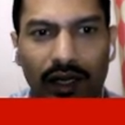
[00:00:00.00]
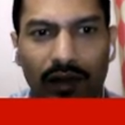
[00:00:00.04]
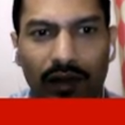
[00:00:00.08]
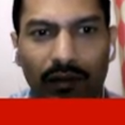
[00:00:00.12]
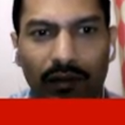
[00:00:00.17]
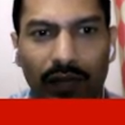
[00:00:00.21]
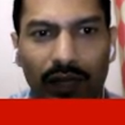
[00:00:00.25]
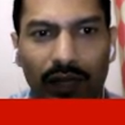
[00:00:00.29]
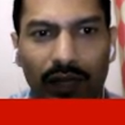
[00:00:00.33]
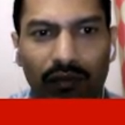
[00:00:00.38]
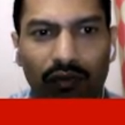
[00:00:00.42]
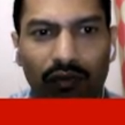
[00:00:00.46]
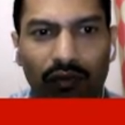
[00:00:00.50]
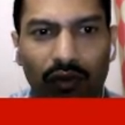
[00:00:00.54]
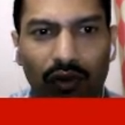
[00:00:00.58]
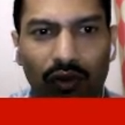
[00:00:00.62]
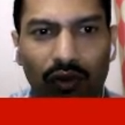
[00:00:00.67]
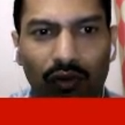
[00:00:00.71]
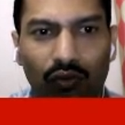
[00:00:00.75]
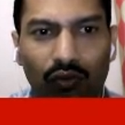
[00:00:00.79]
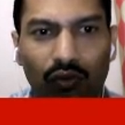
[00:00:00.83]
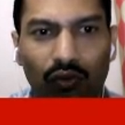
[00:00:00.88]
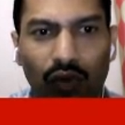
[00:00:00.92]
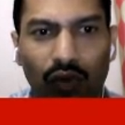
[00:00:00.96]
but
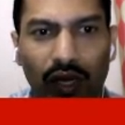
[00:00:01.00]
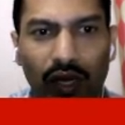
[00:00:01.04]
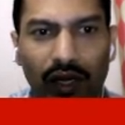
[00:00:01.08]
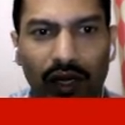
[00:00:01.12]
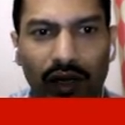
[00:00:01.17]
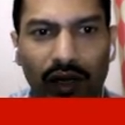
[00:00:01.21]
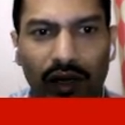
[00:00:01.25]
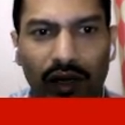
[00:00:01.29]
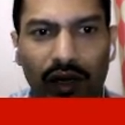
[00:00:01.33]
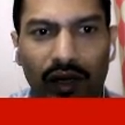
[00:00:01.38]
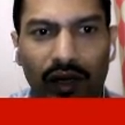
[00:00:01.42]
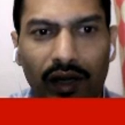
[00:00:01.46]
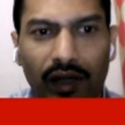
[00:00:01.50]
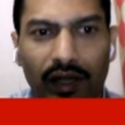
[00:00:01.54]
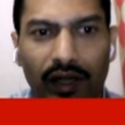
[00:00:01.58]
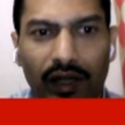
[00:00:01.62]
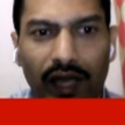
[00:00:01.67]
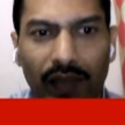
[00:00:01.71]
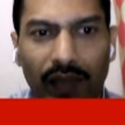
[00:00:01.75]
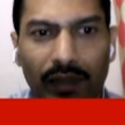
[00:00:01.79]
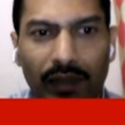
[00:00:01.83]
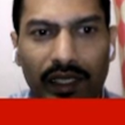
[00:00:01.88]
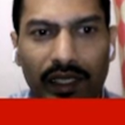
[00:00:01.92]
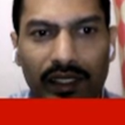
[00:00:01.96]
for one
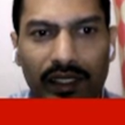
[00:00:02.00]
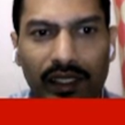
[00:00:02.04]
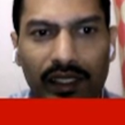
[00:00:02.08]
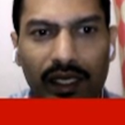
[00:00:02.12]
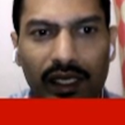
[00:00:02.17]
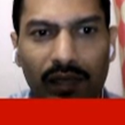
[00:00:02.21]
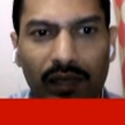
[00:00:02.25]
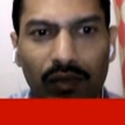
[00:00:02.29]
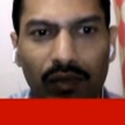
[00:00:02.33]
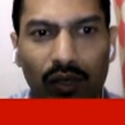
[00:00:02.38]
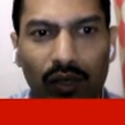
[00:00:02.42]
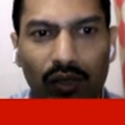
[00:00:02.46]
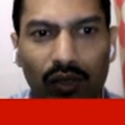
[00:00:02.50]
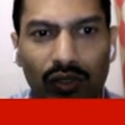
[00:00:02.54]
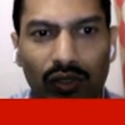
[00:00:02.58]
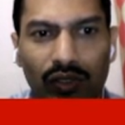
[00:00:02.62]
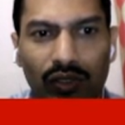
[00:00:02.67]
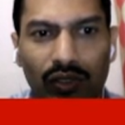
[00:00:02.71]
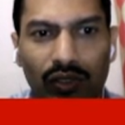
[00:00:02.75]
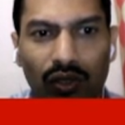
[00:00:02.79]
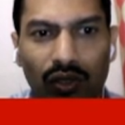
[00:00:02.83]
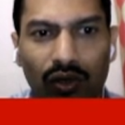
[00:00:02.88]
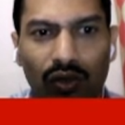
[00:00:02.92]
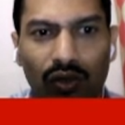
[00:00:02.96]
dimensional box
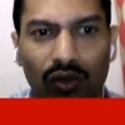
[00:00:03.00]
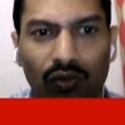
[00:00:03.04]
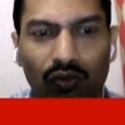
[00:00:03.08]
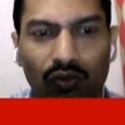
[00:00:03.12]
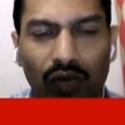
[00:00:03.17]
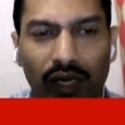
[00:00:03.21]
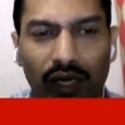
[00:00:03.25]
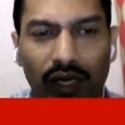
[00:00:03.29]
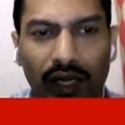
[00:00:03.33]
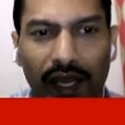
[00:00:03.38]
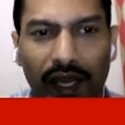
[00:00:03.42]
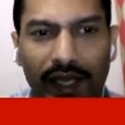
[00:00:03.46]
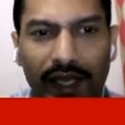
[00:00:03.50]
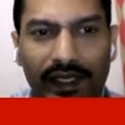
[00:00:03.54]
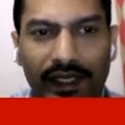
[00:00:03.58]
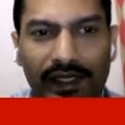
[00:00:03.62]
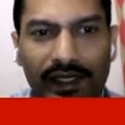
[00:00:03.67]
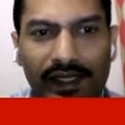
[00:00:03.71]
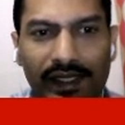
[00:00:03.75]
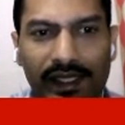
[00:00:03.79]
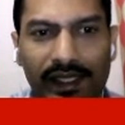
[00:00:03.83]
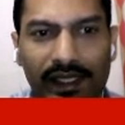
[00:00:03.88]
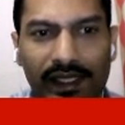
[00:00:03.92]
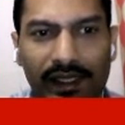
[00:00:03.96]
on one
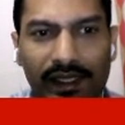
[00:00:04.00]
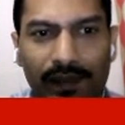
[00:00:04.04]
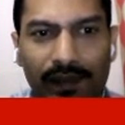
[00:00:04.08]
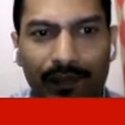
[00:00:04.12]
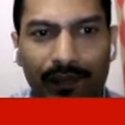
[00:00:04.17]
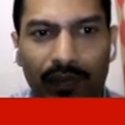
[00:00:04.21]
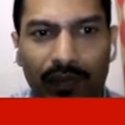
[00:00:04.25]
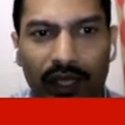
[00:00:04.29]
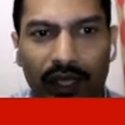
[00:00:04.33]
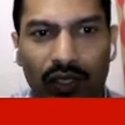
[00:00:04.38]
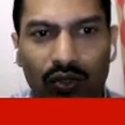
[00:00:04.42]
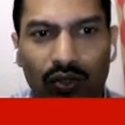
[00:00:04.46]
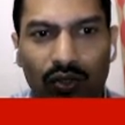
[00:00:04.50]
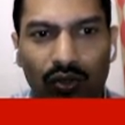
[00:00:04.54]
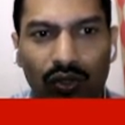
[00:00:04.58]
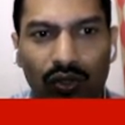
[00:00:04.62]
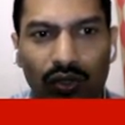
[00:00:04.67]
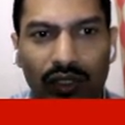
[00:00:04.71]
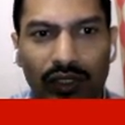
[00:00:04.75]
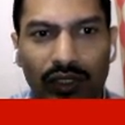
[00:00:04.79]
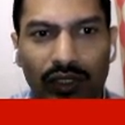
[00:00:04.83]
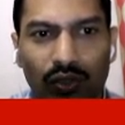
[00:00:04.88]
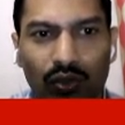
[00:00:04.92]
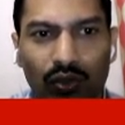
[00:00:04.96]
axis, so the
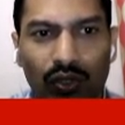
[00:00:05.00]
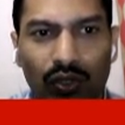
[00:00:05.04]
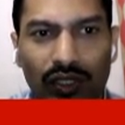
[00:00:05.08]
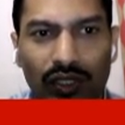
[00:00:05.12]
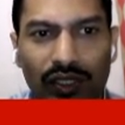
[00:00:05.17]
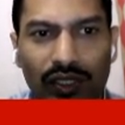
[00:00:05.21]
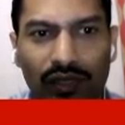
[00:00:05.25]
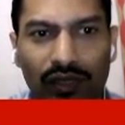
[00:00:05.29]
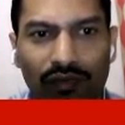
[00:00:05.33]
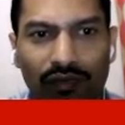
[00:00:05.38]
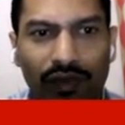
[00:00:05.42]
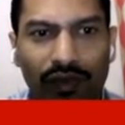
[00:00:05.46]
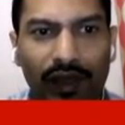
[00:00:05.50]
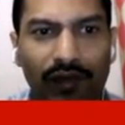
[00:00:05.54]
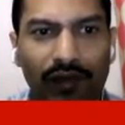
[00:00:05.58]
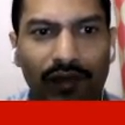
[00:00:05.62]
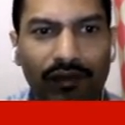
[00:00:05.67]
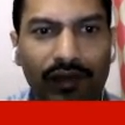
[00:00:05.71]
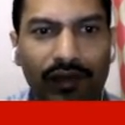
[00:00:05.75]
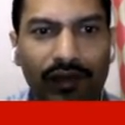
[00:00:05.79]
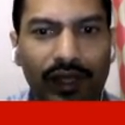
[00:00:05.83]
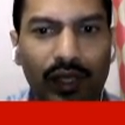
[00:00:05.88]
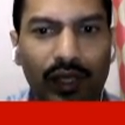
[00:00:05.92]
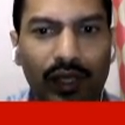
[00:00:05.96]
Schrodinger wave
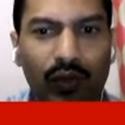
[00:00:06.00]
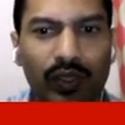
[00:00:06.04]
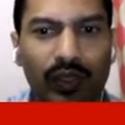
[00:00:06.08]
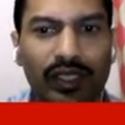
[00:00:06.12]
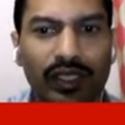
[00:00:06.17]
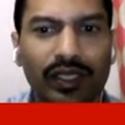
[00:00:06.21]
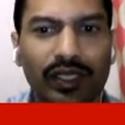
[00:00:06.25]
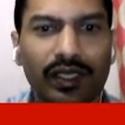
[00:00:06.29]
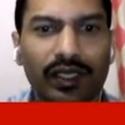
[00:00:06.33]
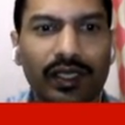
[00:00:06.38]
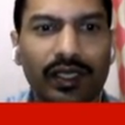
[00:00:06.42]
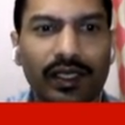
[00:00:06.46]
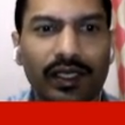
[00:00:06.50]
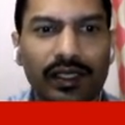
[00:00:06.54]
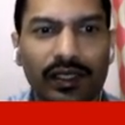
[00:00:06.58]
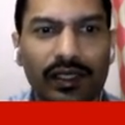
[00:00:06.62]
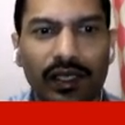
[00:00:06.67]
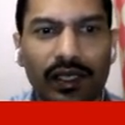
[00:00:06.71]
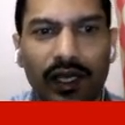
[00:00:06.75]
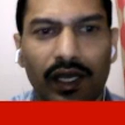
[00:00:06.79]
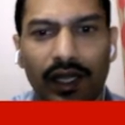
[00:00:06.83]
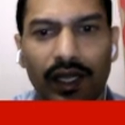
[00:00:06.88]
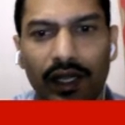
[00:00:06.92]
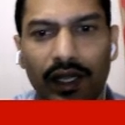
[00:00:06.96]
equation is
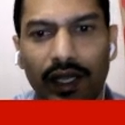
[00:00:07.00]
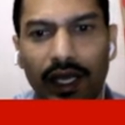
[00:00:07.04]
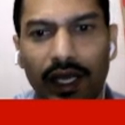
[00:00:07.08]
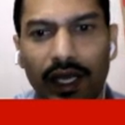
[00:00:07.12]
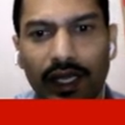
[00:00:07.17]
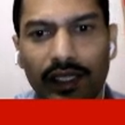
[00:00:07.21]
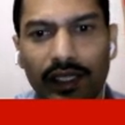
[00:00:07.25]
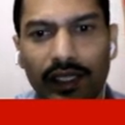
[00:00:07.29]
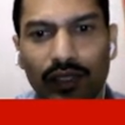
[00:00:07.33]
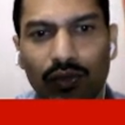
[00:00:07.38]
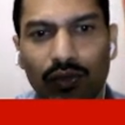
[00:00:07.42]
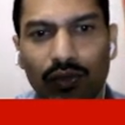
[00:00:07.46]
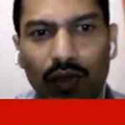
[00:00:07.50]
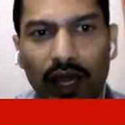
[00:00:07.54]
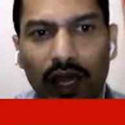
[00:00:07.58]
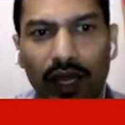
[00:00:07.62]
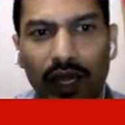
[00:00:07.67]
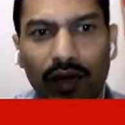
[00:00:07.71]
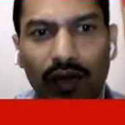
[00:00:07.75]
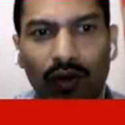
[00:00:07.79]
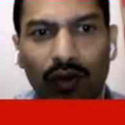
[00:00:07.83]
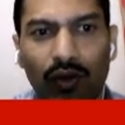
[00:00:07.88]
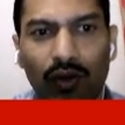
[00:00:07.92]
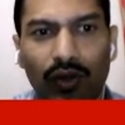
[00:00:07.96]
del
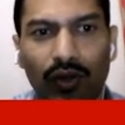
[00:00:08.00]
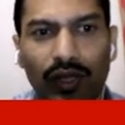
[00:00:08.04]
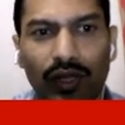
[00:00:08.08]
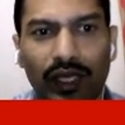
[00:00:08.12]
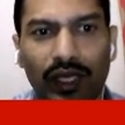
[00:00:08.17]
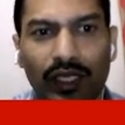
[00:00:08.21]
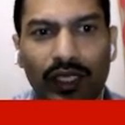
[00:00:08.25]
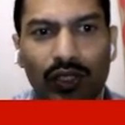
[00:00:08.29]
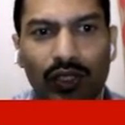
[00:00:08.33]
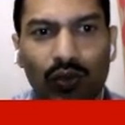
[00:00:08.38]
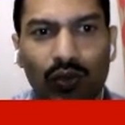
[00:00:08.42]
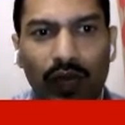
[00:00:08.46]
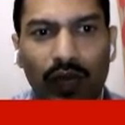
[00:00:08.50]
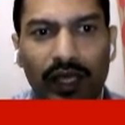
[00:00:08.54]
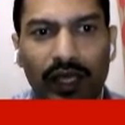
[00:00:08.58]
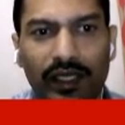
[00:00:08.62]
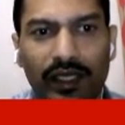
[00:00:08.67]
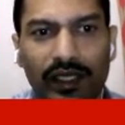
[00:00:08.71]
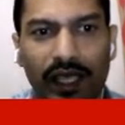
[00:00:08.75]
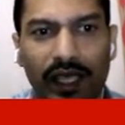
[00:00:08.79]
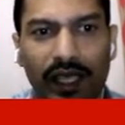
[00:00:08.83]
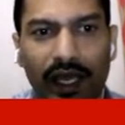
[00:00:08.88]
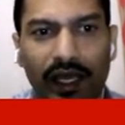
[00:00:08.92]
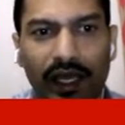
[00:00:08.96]
square or d square
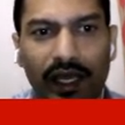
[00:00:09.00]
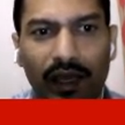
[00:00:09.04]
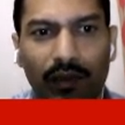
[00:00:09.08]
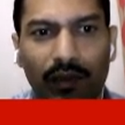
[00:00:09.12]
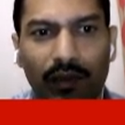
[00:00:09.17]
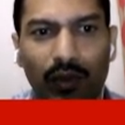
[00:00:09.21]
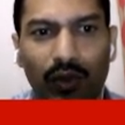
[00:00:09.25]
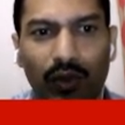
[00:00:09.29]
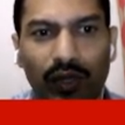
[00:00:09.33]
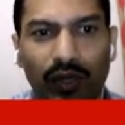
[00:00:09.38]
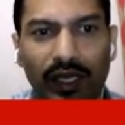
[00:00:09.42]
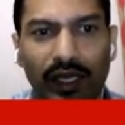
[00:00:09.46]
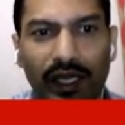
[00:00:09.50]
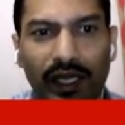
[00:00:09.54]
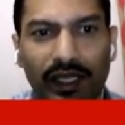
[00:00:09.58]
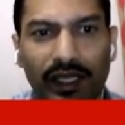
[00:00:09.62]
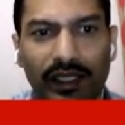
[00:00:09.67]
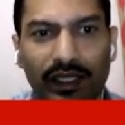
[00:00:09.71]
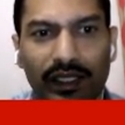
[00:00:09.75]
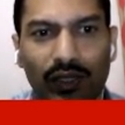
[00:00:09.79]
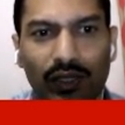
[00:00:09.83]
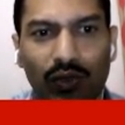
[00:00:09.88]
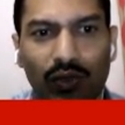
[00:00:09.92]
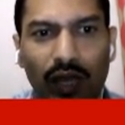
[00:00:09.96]
psi upon dx
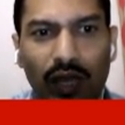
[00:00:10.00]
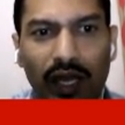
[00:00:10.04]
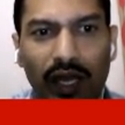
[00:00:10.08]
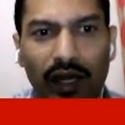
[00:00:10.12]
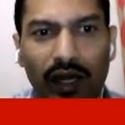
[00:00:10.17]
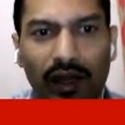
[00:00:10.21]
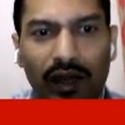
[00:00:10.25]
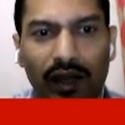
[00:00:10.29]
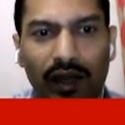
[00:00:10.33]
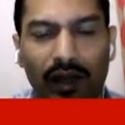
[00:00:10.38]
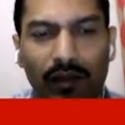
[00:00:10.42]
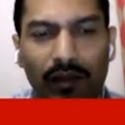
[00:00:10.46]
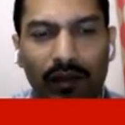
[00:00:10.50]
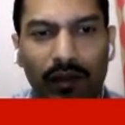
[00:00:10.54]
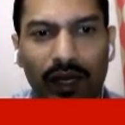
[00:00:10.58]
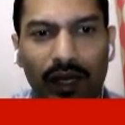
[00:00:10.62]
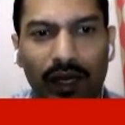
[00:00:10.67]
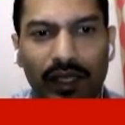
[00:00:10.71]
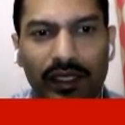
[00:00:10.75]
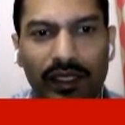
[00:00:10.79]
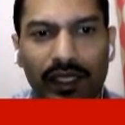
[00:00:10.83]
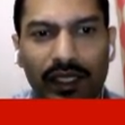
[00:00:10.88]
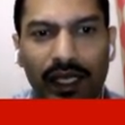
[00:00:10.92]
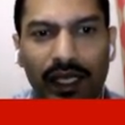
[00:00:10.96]
square
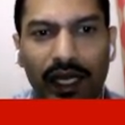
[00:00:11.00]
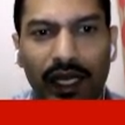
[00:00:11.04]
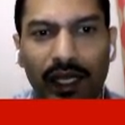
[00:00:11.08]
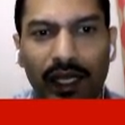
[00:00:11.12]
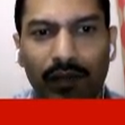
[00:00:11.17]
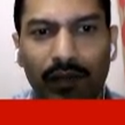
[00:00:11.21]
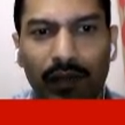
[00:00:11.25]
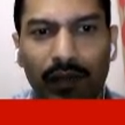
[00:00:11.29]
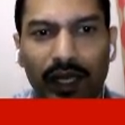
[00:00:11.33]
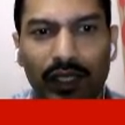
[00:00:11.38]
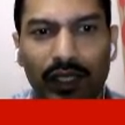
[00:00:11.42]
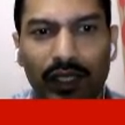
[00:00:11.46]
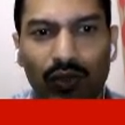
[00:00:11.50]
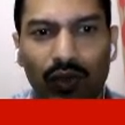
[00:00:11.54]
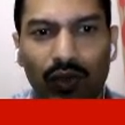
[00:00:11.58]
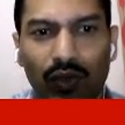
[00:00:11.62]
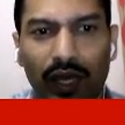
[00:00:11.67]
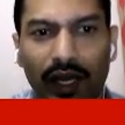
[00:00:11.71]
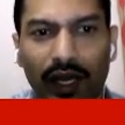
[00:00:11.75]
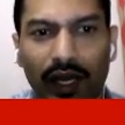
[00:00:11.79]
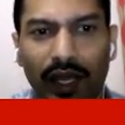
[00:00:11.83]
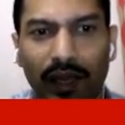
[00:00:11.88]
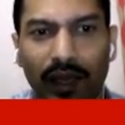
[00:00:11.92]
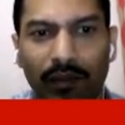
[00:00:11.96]
plus 8 pi square
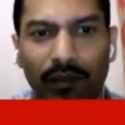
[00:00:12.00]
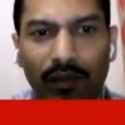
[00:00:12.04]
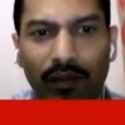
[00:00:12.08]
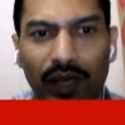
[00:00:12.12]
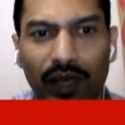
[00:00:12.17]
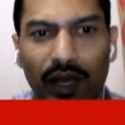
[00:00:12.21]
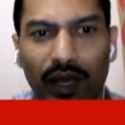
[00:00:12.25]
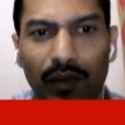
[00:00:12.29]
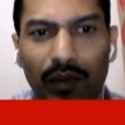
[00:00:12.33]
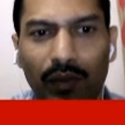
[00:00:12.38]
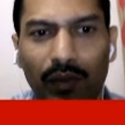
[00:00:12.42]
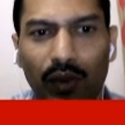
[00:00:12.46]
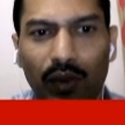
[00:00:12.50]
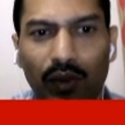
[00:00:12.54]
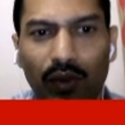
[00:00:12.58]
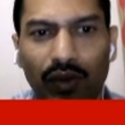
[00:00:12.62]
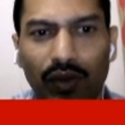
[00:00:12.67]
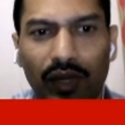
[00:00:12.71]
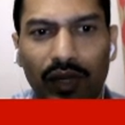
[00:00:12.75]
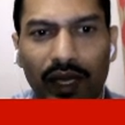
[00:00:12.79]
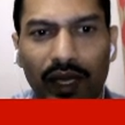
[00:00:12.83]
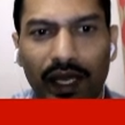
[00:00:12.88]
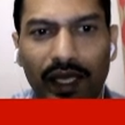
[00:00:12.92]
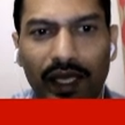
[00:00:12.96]
m upon
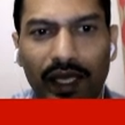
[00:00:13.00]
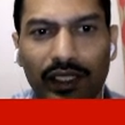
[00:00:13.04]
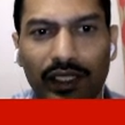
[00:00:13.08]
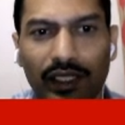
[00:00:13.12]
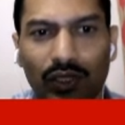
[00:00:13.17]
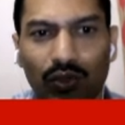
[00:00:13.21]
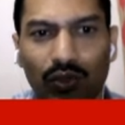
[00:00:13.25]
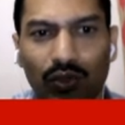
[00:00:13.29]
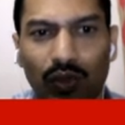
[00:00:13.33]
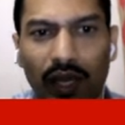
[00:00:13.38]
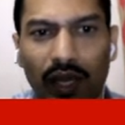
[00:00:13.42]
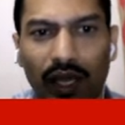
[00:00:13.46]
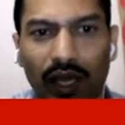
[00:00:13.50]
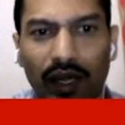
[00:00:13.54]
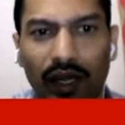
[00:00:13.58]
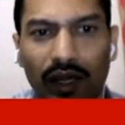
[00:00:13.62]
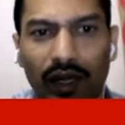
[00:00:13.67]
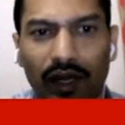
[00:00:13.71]
h square